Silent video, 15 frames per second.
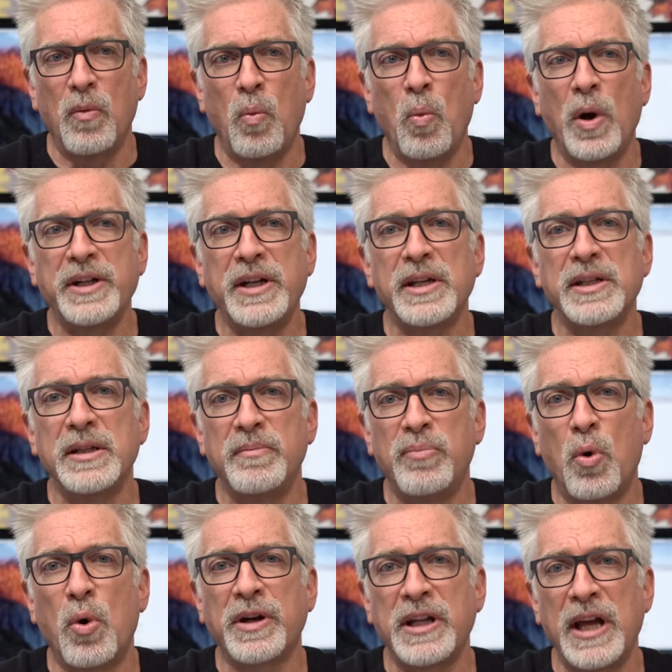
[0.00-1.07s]
what does it
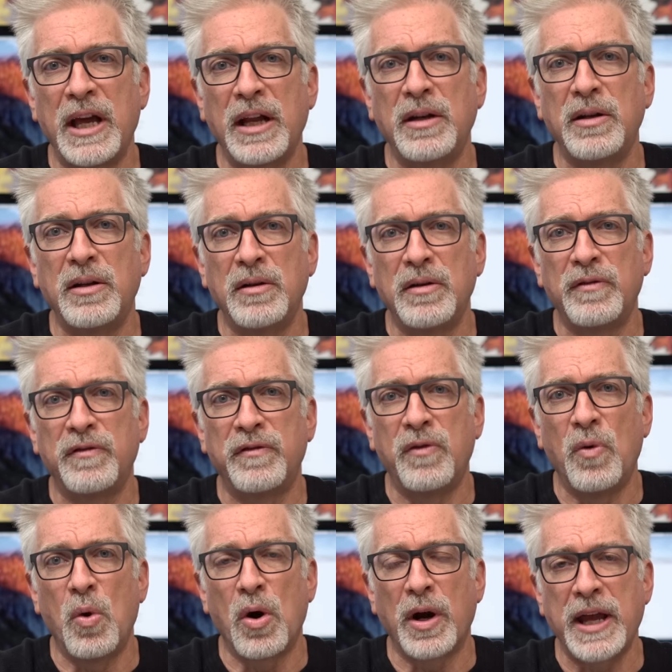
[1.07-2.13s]
portend
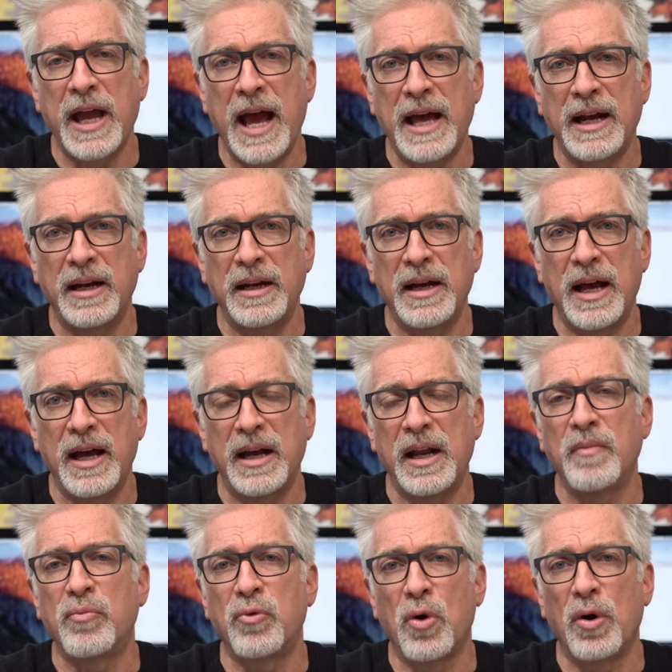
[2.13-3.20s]
for Canon at
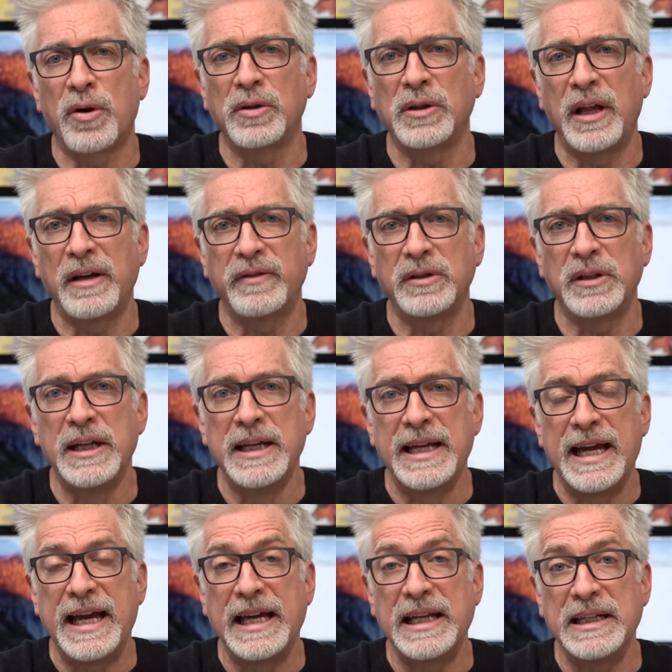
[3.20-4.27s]
a broader level
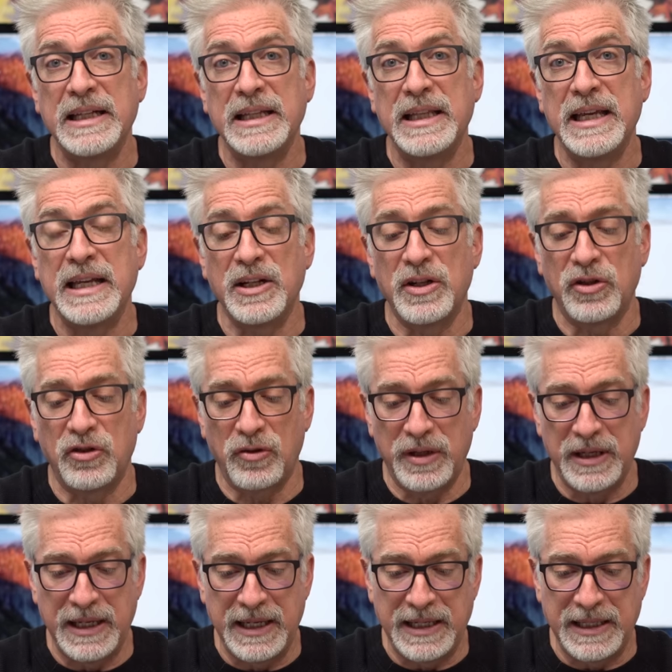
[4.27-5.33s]
and the
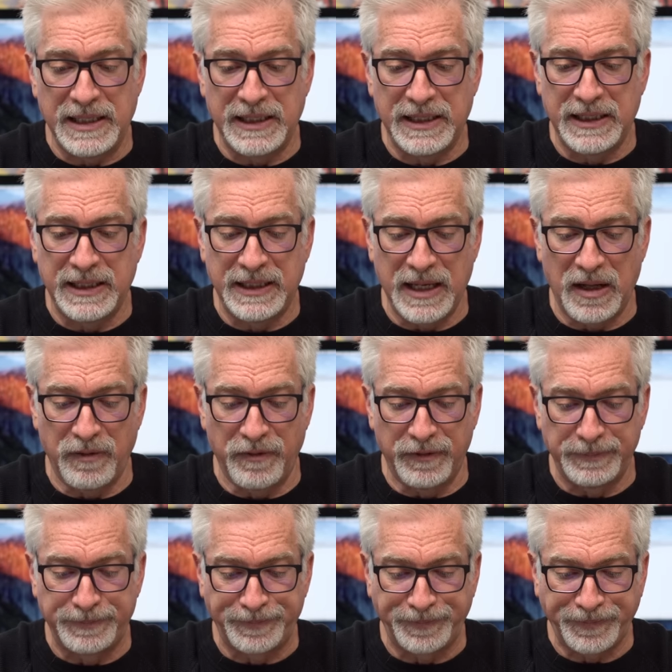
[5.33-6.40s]
industry
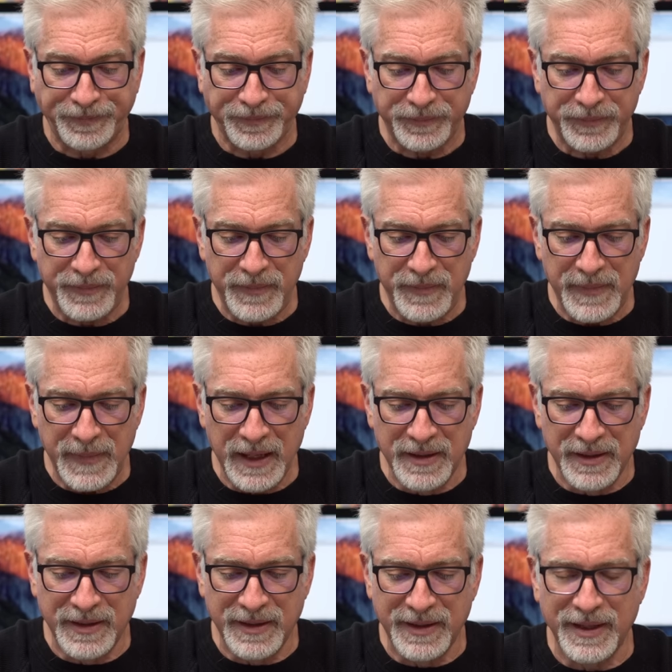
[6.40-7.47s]
itself.
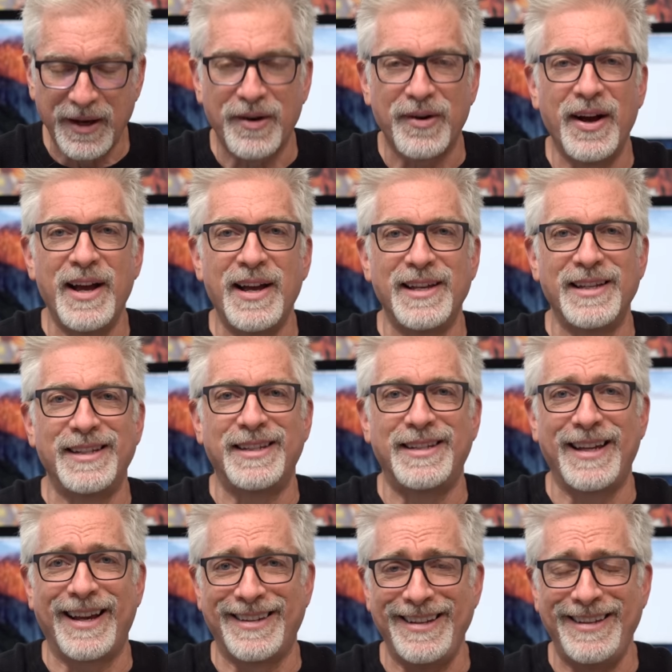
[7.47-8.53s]
So,
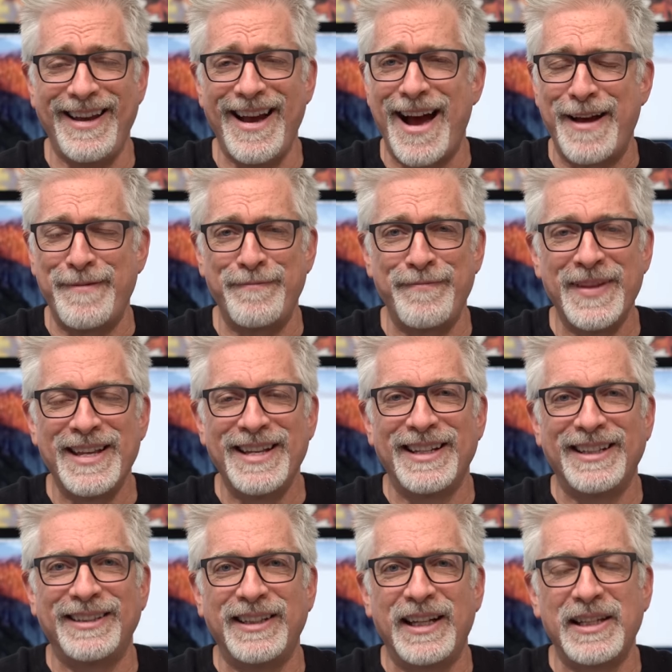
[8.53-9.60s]
sexy time.
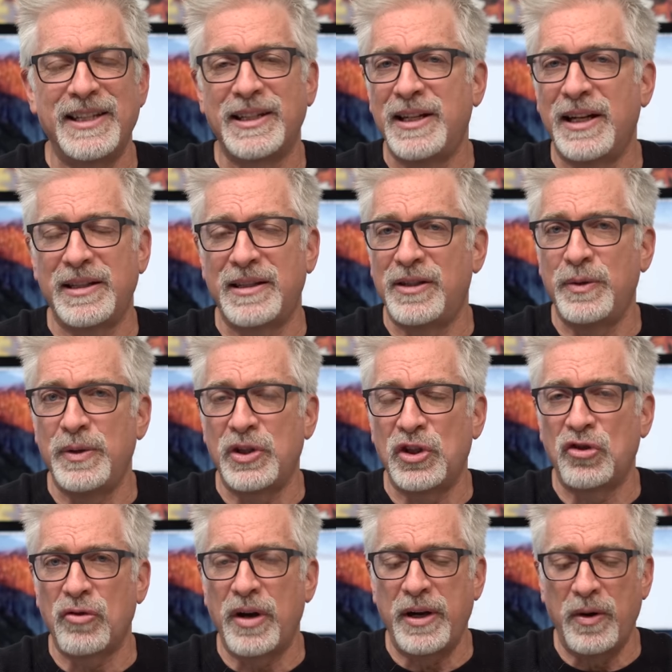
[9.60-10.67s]
Let's cut to it
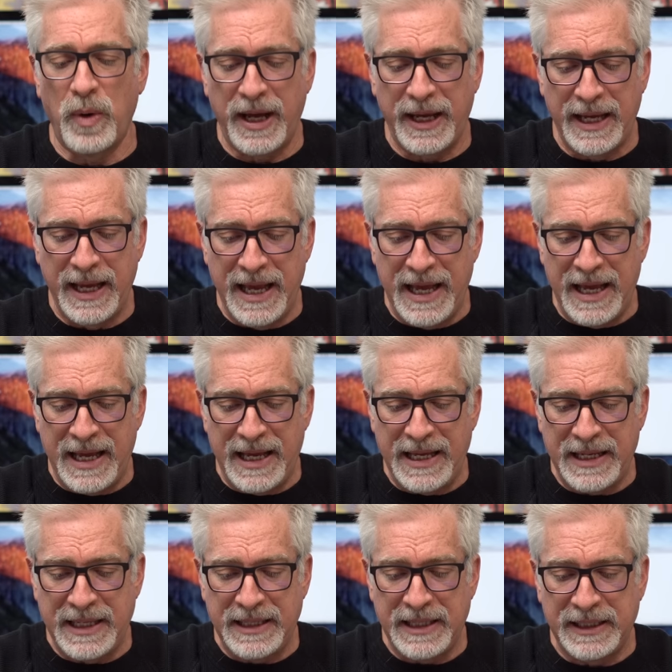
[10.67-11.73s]
straight away
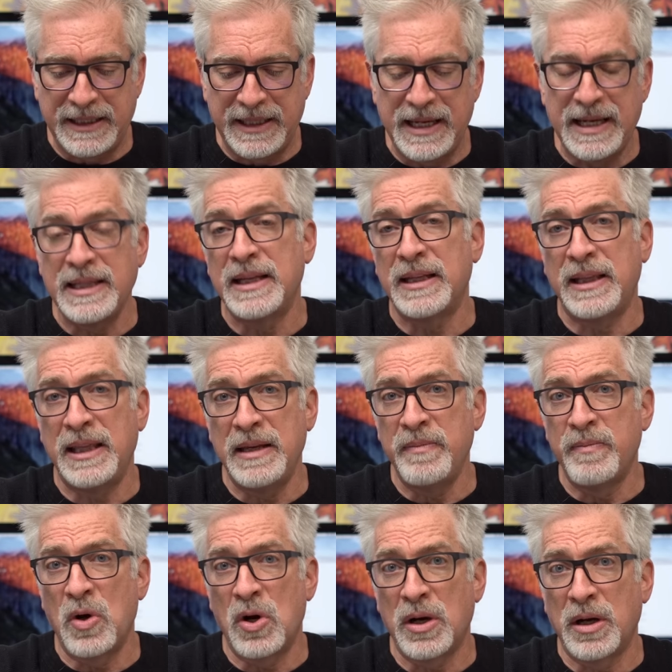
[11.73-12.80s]
and say that the
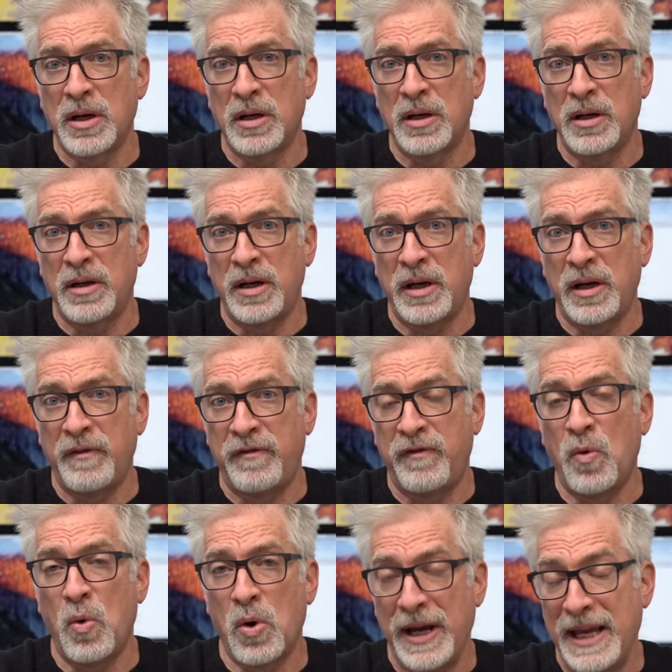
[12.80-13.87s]
Mark
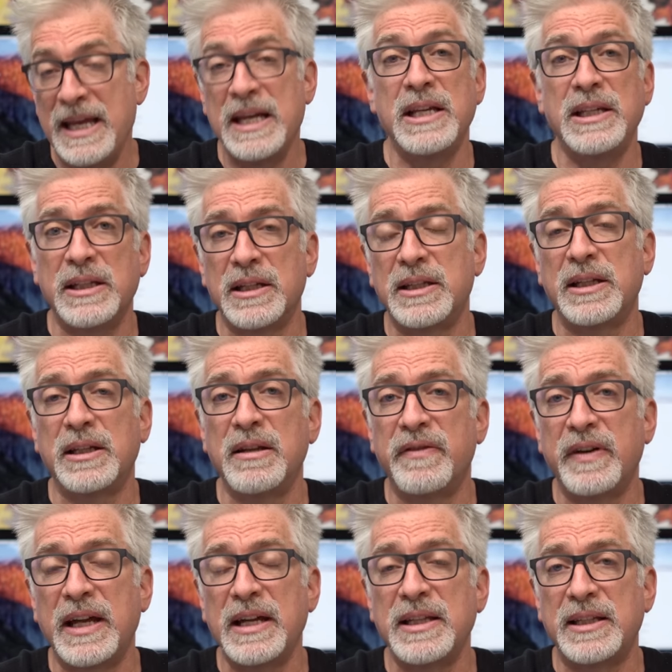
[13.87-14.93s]
IV is a
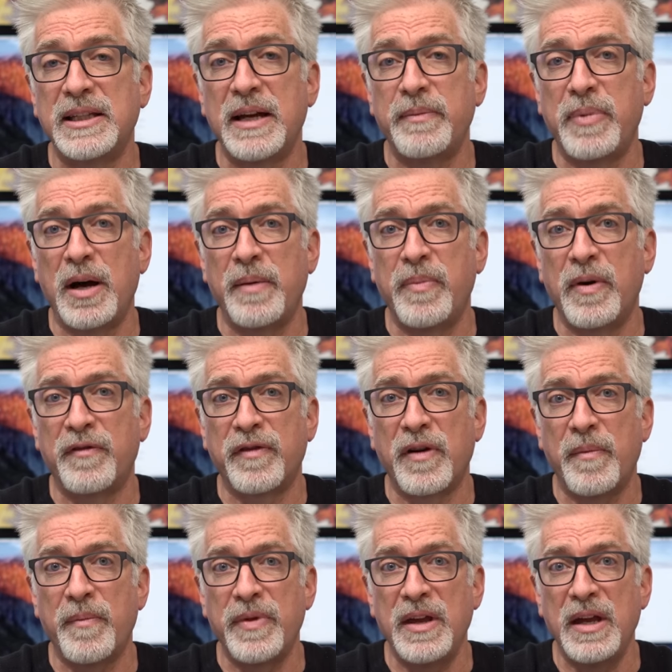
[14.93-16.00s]
significant step up
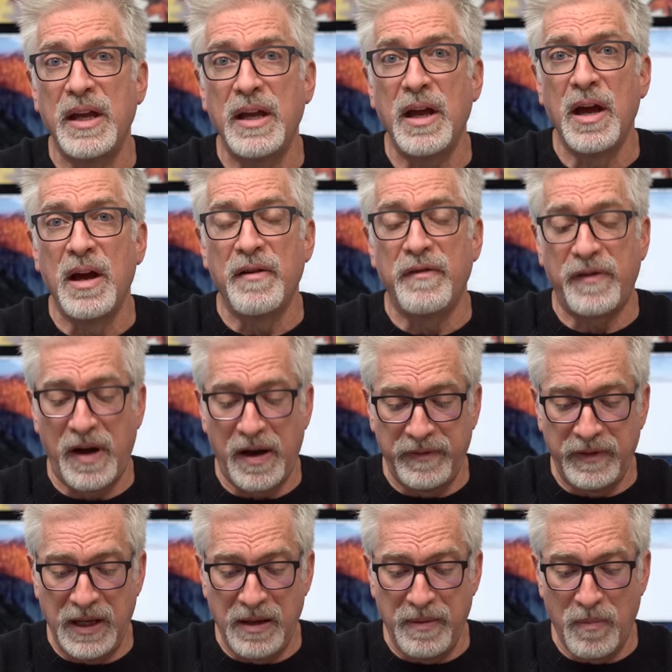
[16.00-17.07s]
from the
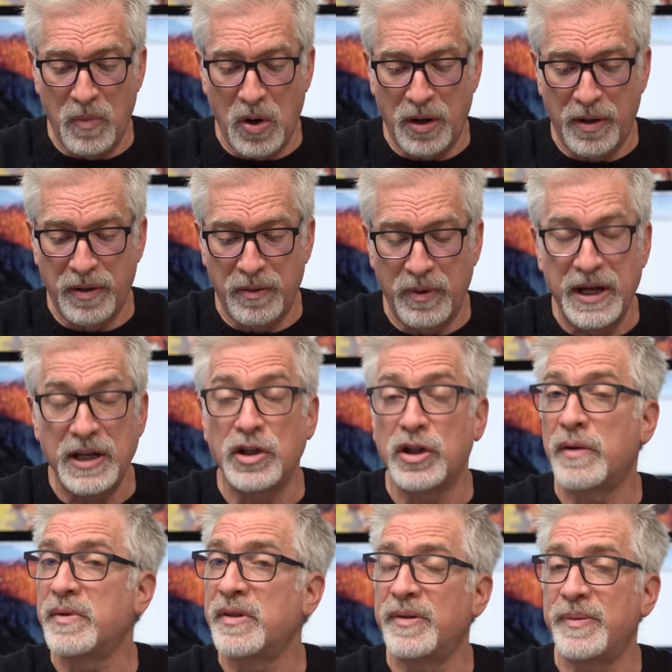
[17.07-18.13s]
5D Mark III in
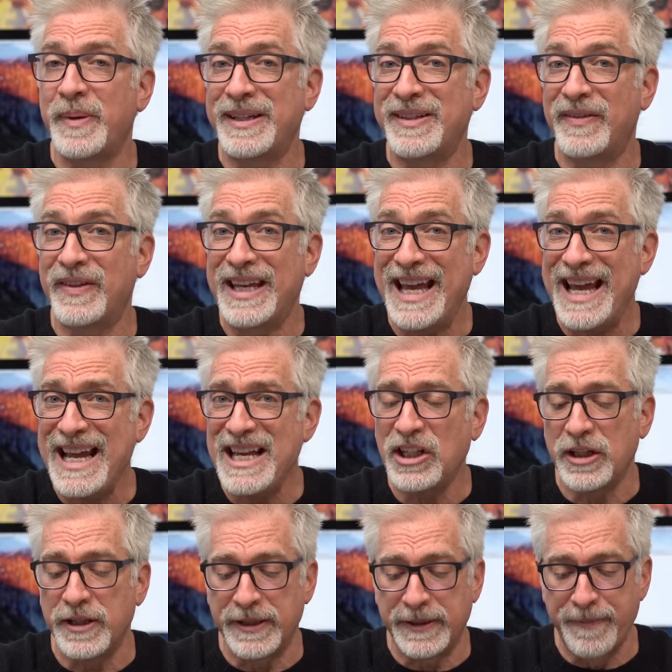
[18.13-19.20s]
terms of
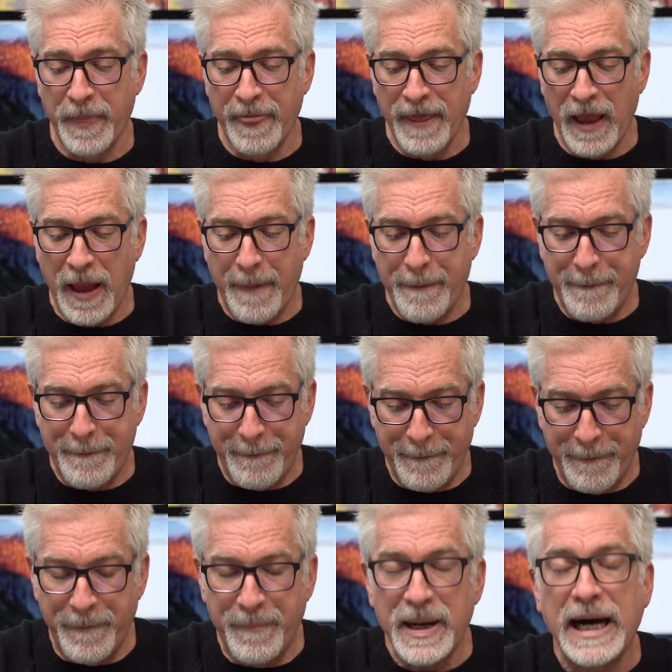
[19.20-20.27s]
specifications,
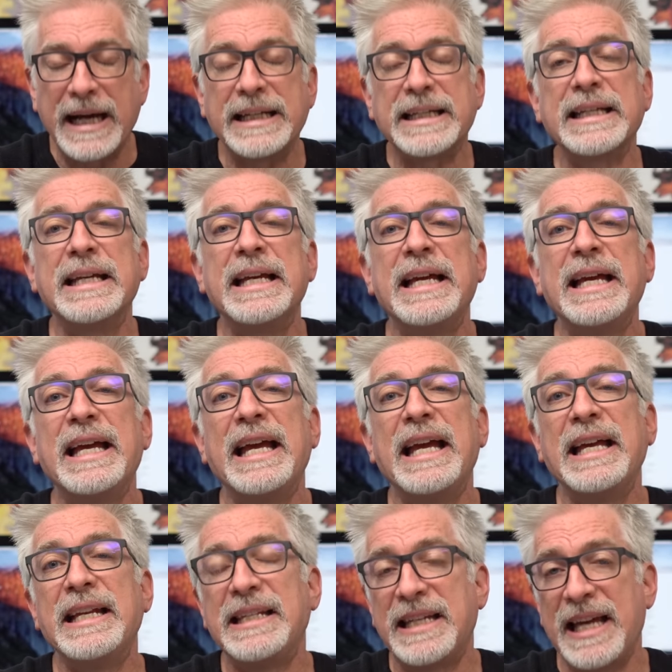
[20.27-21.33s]
but
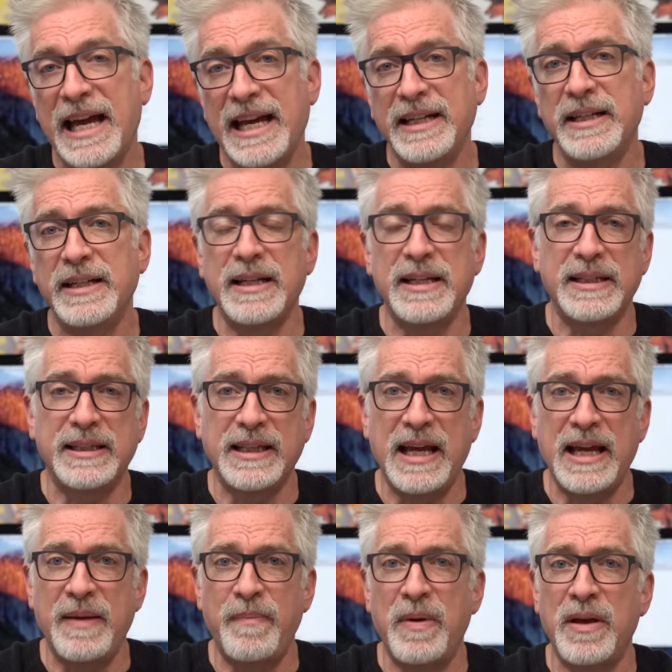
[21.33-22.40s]
it cannot
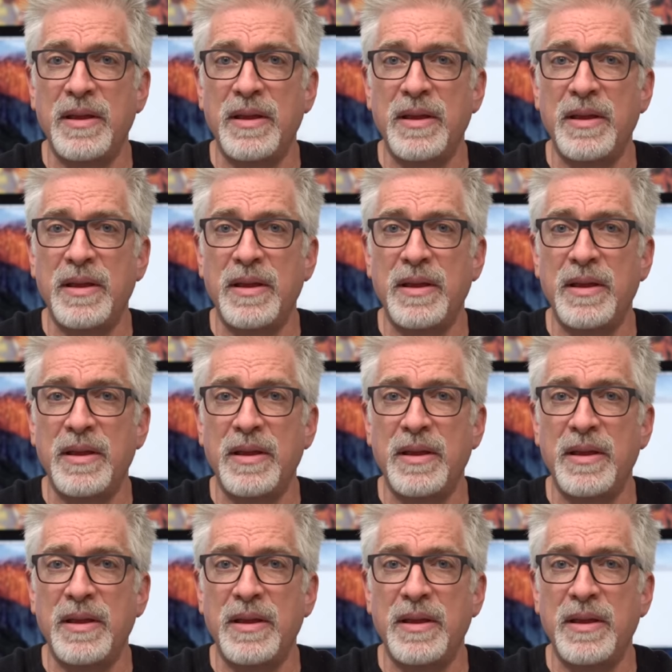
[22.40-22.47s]
escape